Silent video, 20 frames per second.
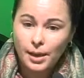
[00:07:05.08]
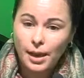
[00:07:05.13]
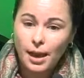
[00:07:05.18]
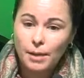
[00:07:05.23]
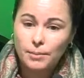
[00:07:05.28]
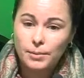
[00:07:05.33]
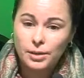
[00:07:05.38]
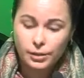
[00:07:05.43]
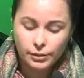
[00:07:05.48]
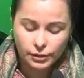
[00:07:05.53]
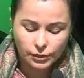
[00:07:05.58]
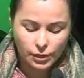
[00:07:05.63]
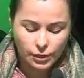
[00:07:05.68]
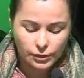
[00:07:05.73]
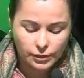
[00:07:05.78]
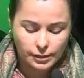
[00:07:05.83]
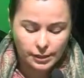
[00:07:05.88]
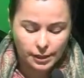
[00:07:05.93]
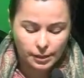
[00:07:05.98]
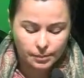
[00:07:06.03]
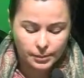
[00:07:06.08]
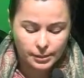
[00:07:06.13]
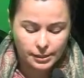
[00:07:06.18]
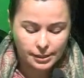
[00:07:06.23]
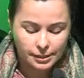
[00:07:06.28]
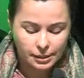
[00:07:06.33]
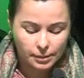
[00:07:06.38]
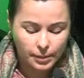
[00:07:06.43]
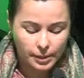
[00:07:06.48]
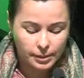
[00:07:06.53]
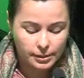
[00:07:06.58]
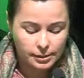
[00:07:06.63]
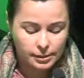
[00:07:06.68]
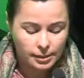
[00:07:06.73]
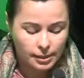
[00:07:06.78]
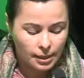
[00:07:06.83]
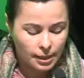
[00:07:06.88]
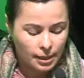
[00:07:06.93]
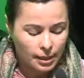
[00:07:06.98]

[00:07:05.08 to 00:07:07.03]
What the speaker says: become an associate participant,